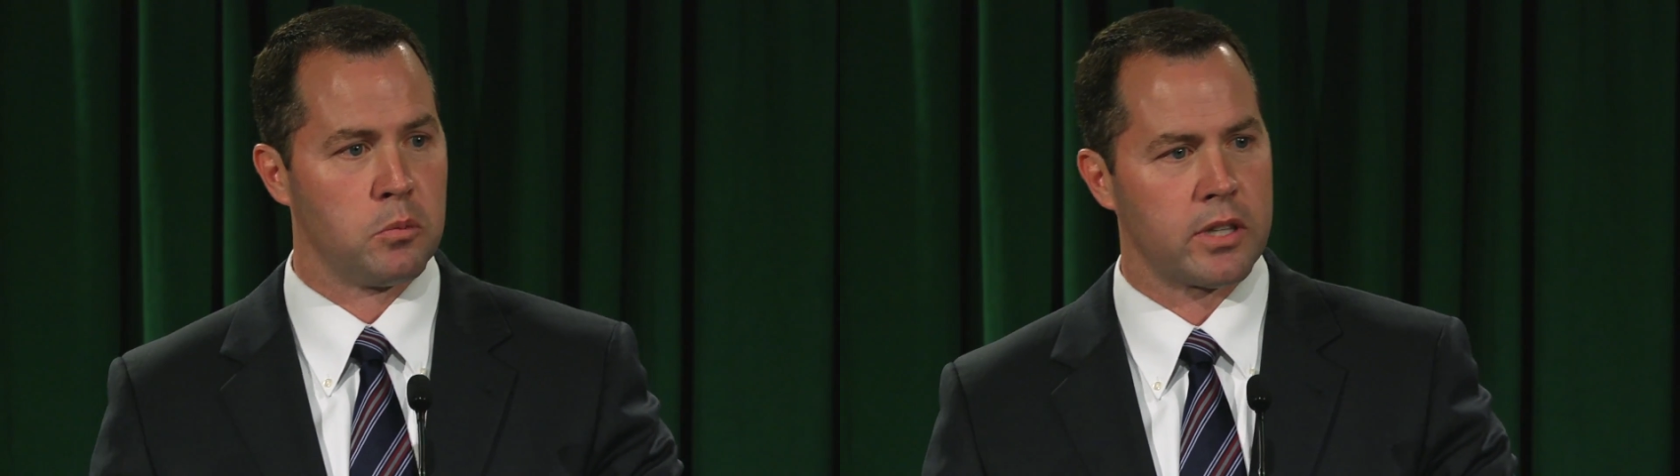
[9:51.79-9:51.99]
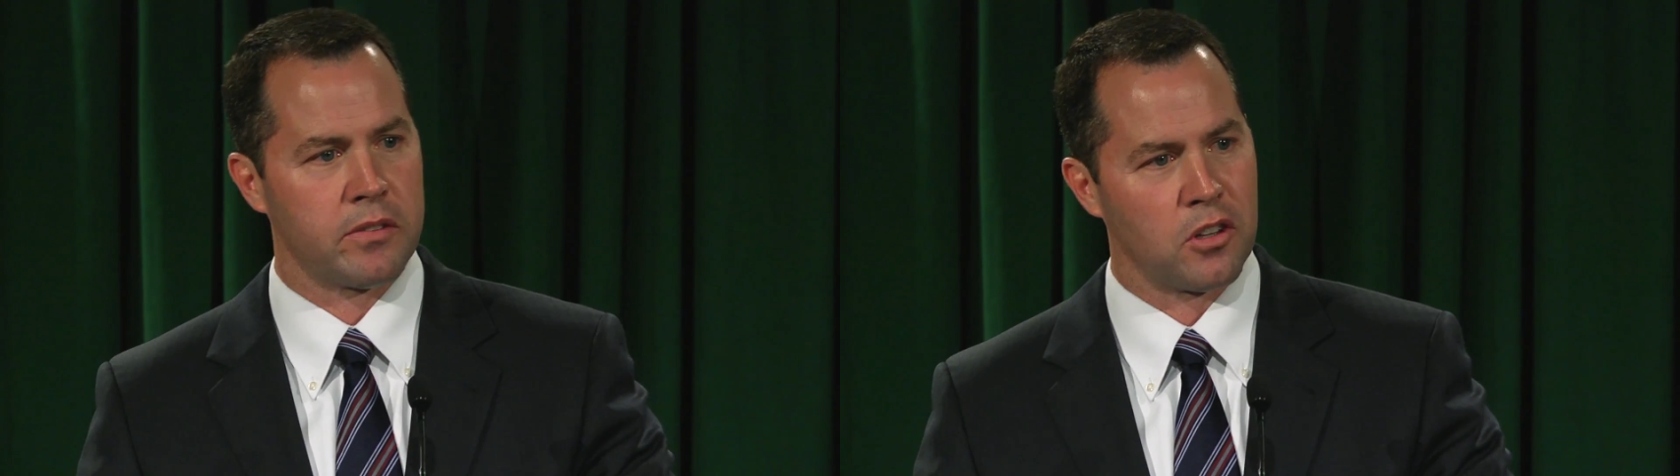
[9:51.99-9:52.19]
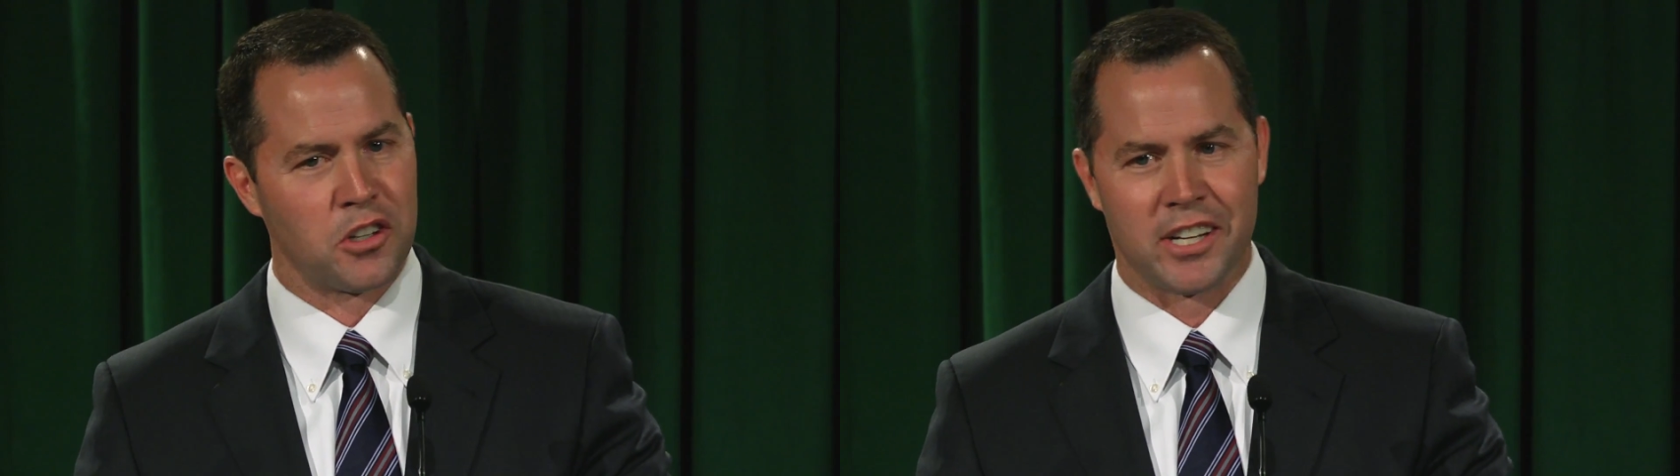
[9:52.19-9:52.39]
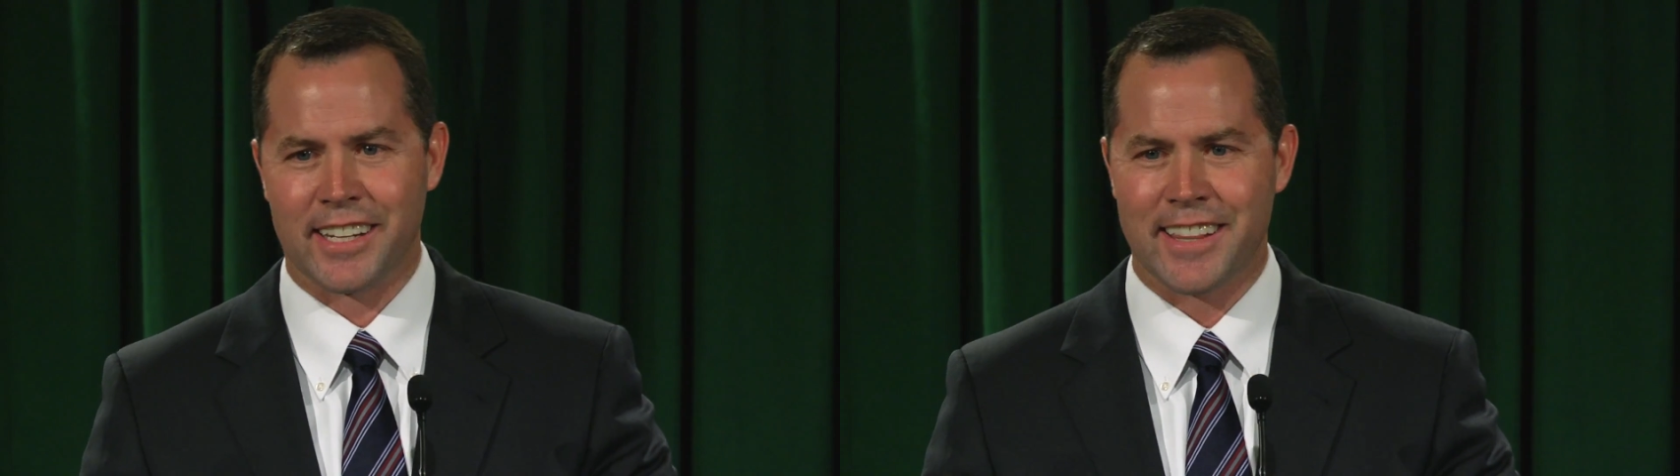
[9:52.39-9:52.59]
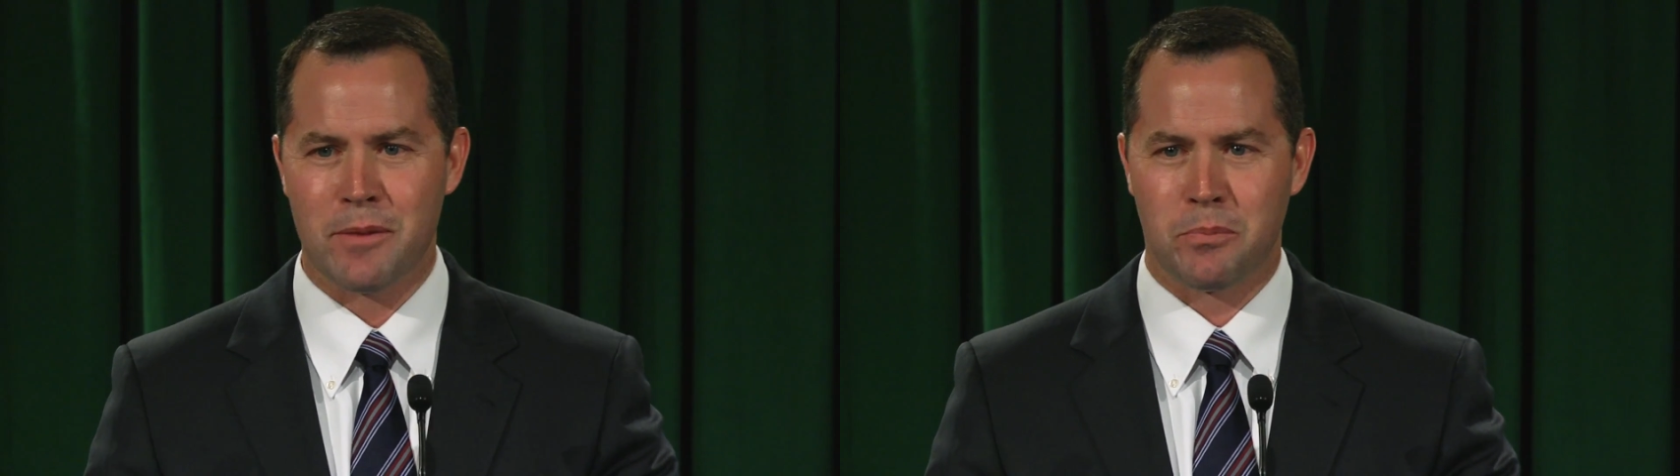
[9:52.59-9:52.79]
what they've learned
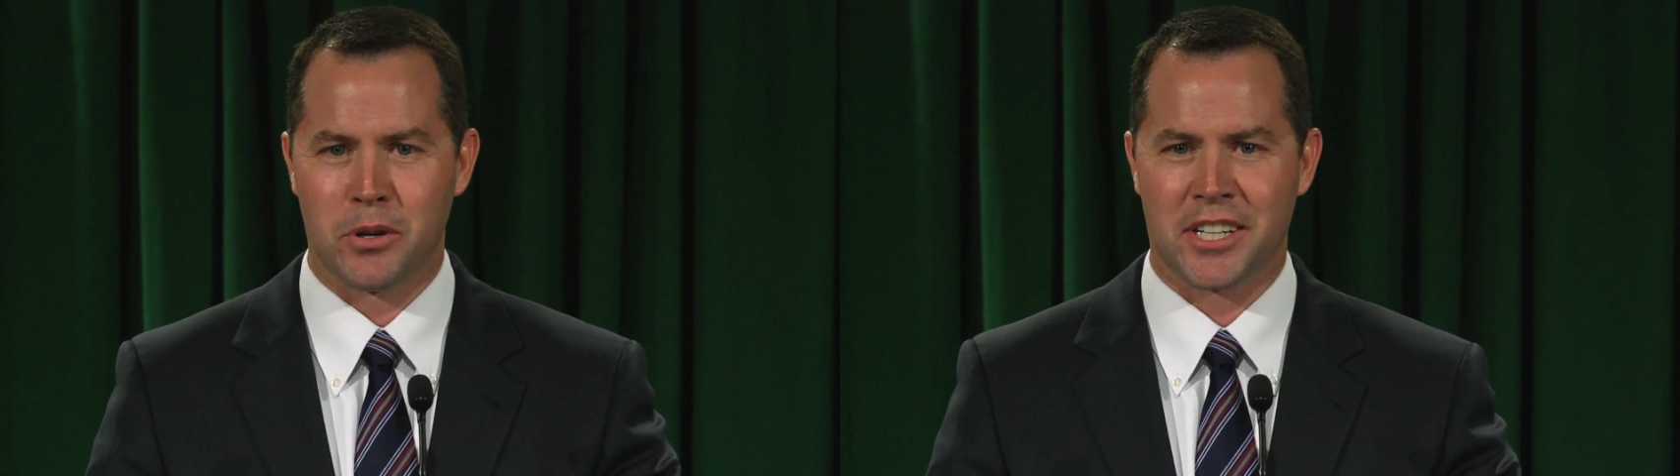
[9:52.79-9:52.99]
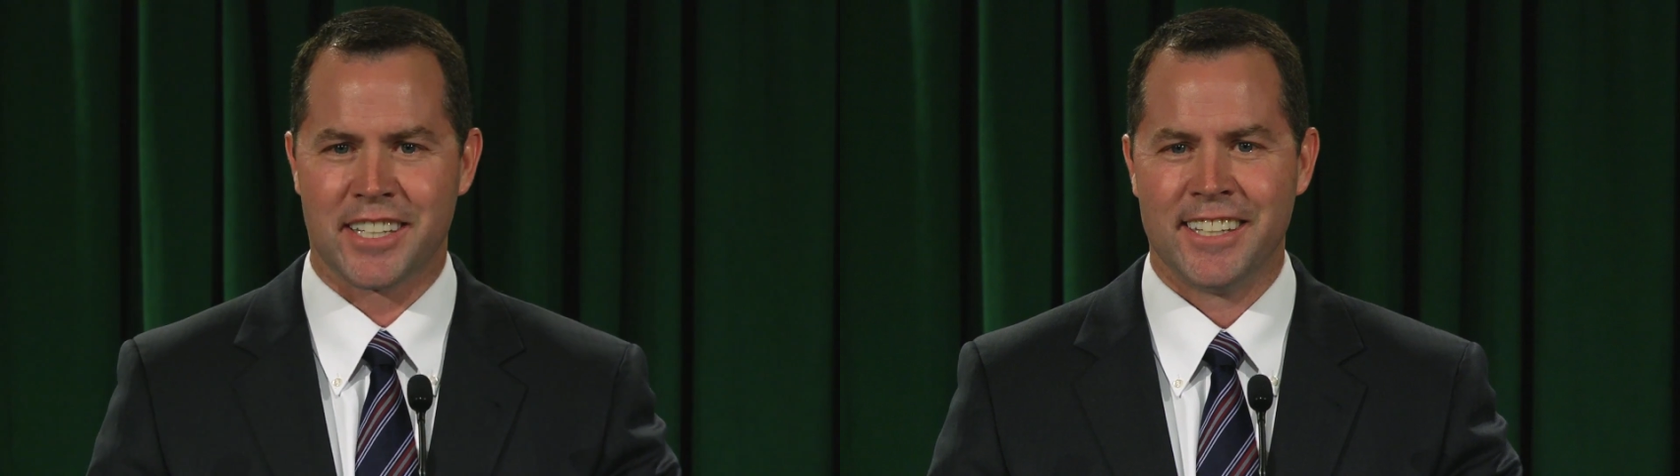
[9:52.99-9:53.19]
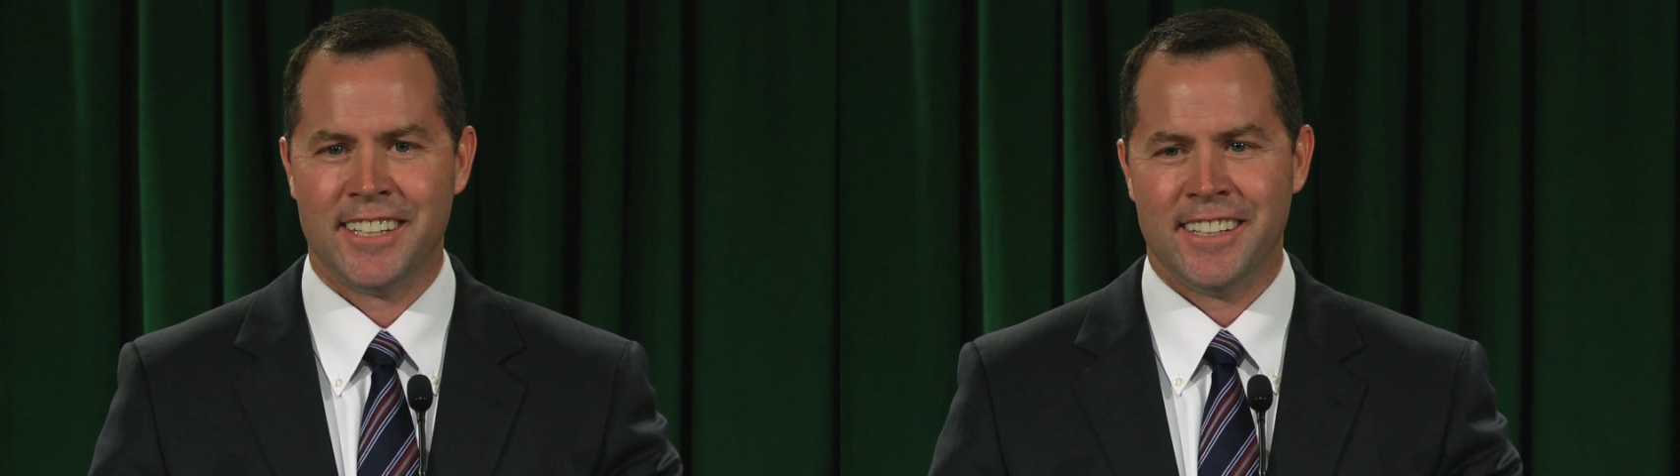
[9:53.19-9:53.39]
out of that book.